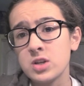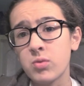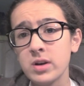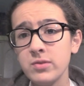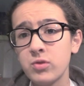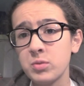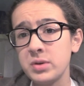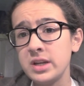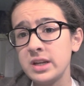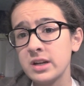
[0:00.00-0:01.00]

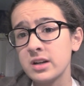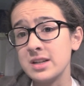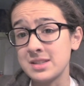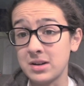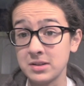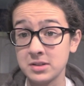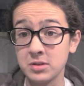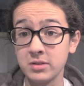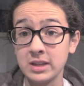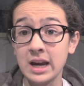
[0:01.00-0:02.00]
24p here is
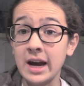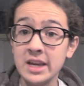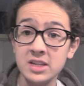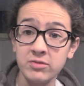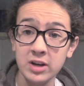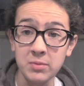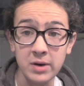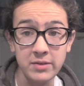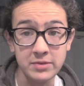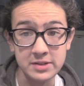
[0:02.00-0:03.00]
also the highest frame
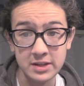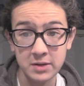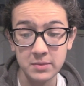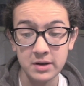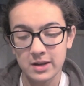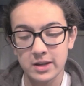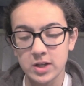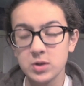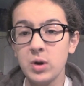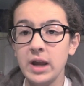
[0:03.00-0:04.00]
rate for cinema.
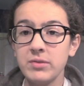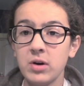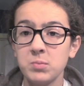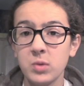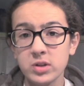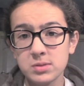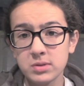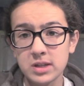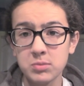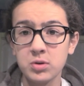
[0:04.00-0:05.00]
Now you have multiple
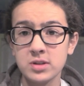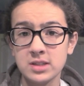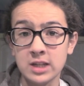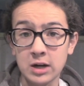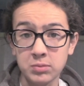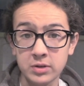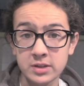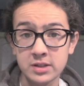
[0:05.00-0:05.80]
inputs and outputs,